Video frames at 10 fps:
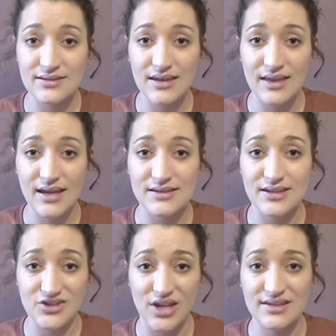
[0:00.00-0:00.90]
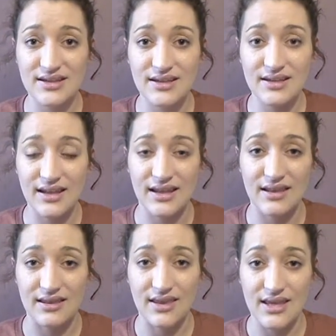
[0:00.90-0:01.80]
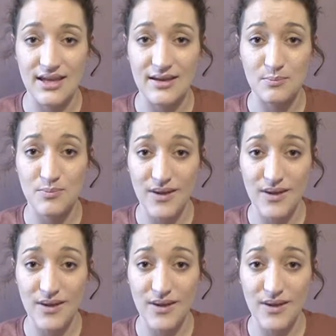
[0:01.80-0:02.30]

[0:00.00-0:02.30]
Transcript: that they suggested in the